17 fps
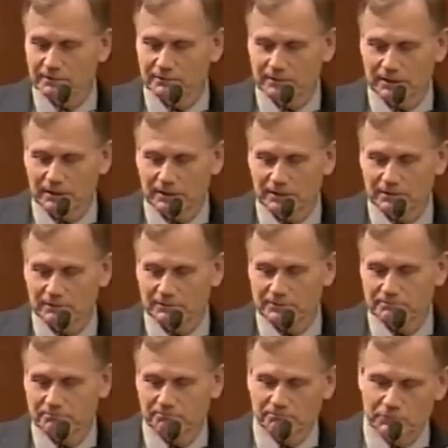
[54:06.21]
uh, uh,
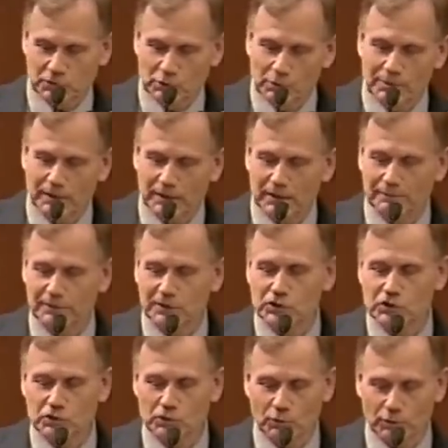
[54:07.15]
tube a little bit
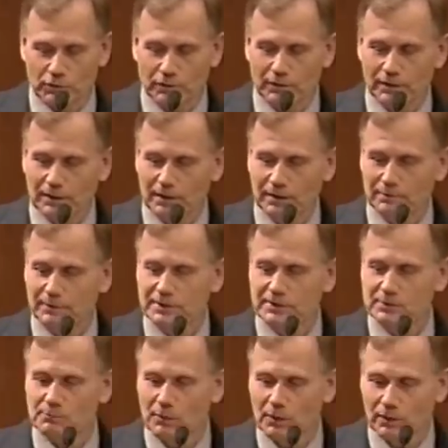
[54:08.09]
shorter, a little
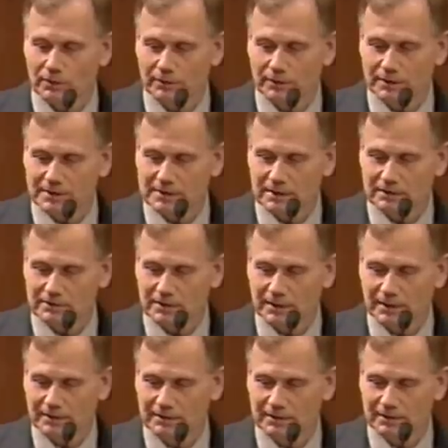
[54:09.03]
bit smaller, and it sounds
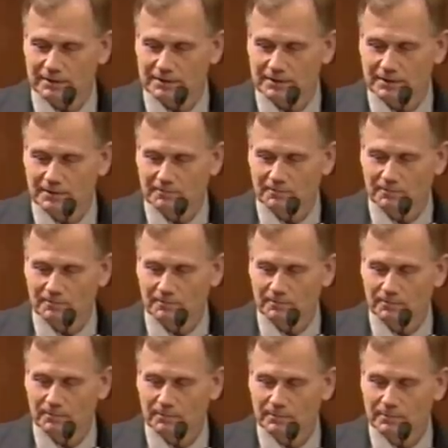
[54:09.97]
like this.
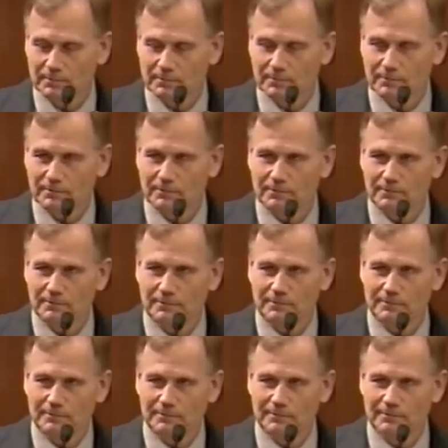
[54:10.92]
Yeah, yeah, yeah,
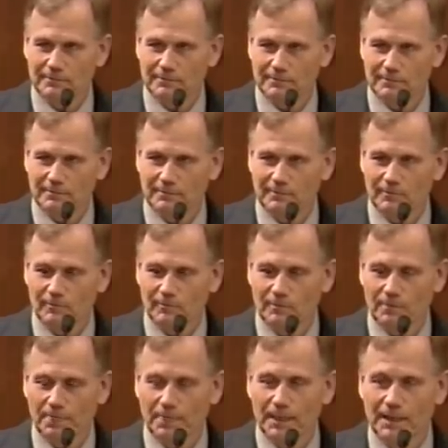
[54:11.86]
yeah, yeah.
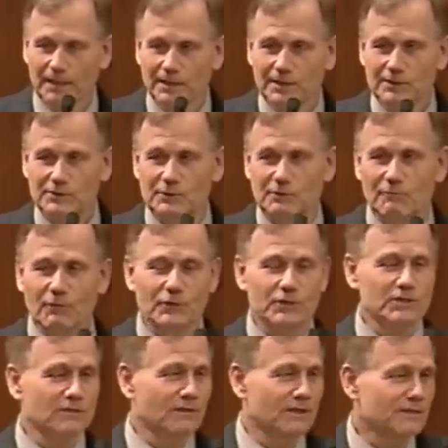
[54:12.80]
So
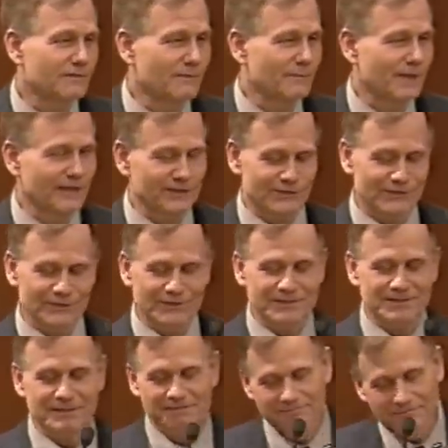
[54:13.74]
voice transformation
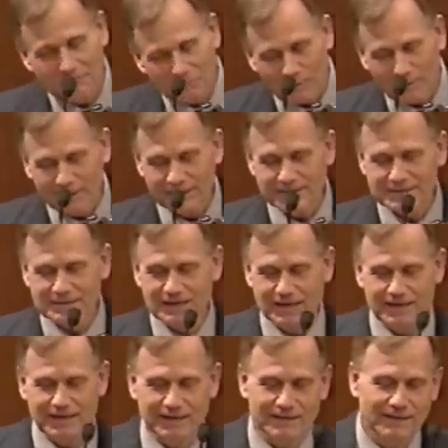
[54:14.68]
is quite
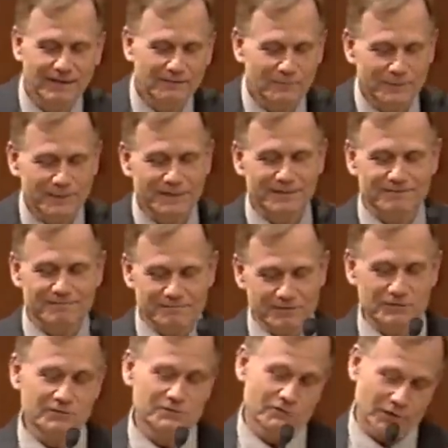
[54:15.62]
exciting. We
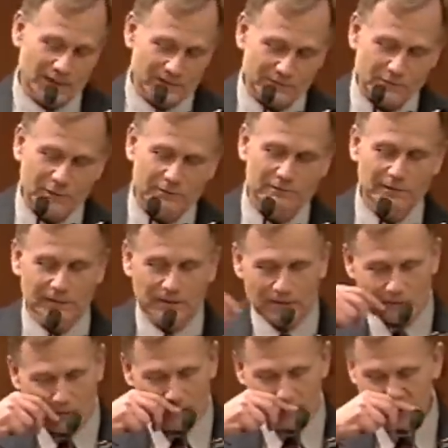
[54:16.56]
can transfer
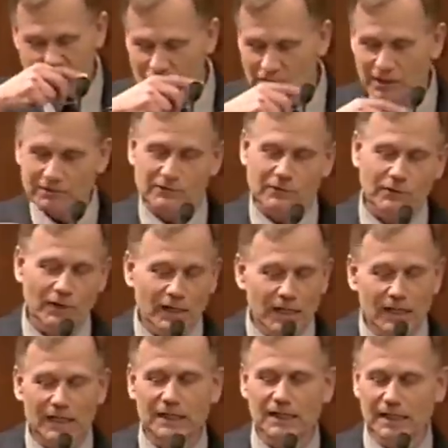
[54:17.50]
across gender
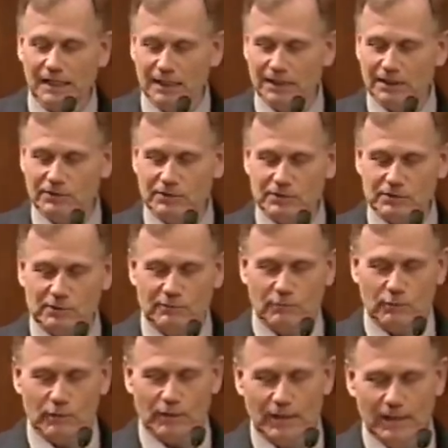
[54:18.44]
and age and so
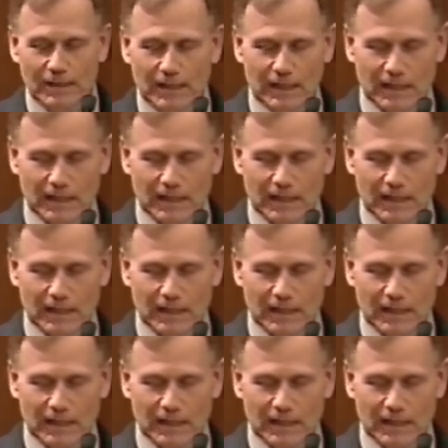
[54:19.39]
forth.